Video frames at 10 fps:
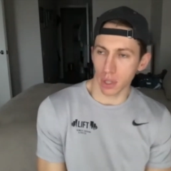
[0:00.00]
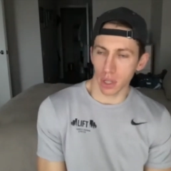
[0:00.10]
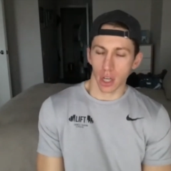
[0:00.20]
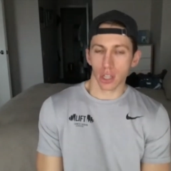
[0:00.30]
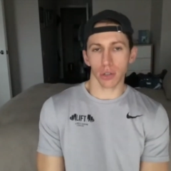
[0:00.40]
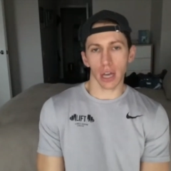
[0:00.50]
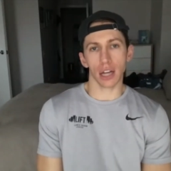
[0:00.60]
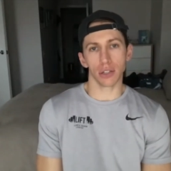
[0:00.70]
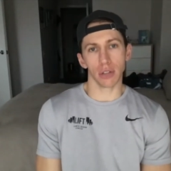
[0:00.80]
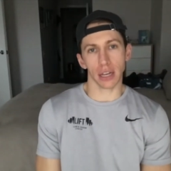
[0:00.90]
So yeah, I
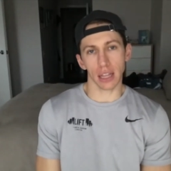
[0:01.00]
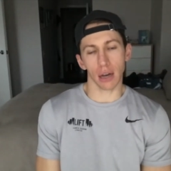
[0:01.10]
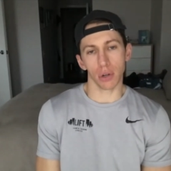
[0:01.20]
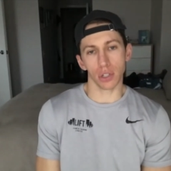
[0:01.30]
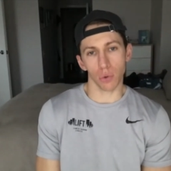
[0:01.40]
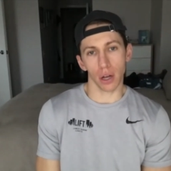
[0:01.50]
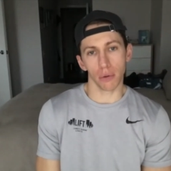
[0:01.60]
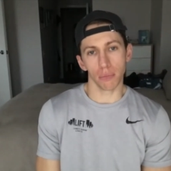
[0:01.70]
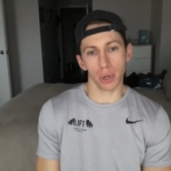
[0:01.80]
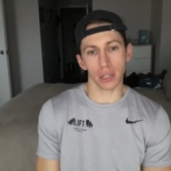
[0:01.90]
do like that one as
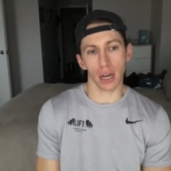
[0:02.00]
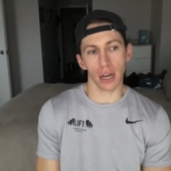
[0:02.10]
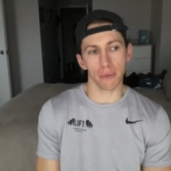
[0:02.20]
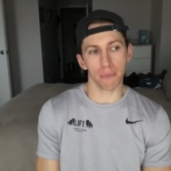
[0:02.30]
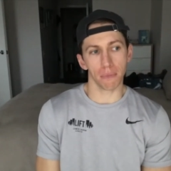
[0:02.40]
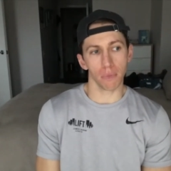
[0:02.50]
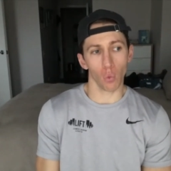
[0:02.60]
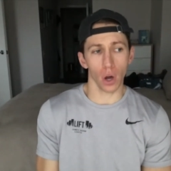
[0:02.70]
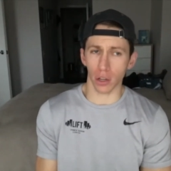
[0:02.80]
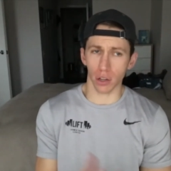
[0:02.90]
well. But
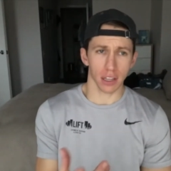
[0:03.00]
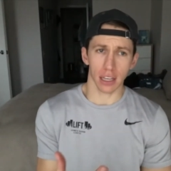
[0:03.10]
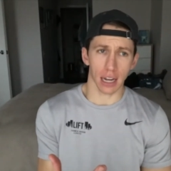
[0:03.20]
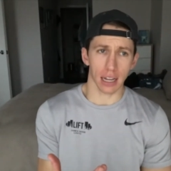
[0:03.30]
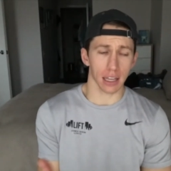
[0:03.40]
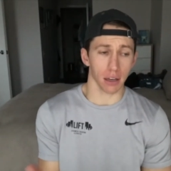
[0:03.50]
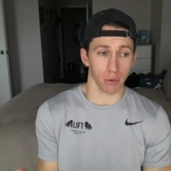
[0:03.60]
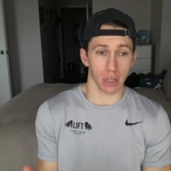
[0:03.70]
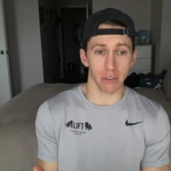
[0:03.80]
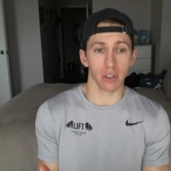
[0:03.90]
one other thing that I think
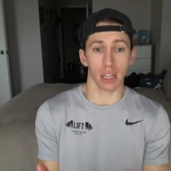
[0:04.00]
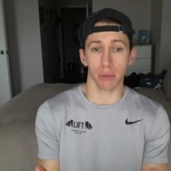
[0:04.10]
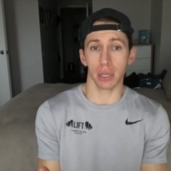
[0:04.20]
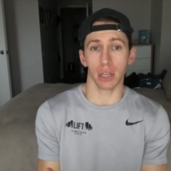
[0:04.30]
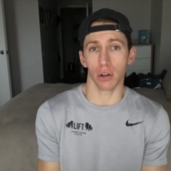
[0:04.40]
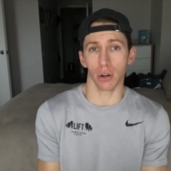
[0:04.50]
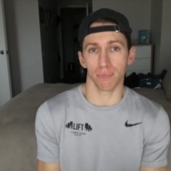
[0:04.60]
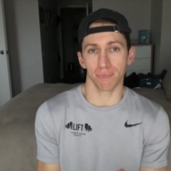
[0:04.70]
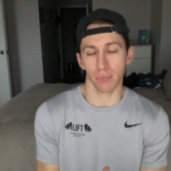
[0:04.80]
even the beginner,